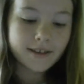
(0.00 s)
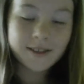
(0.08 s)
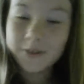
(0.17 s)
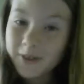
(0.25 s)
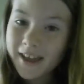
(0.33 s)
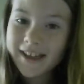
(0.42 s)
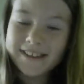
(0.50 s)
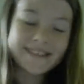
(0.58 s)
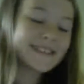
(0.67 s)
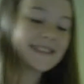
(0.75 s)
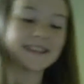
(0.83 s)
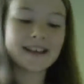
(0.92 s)
So
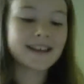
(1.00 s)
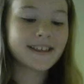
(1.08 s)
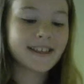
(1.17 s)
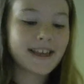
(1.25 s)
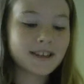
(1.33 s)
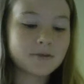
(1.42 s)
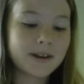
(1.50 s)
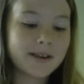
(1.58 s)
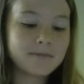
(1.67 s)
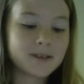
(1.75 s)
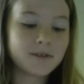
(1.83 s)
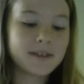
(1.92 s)
yes, that is what
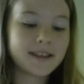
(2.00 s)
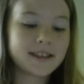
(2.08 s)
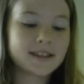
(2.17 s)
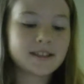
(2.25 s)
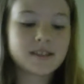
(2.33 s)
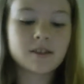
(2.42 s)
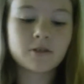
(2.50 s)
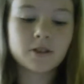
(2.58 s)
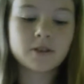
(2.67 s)
I'm doing. And so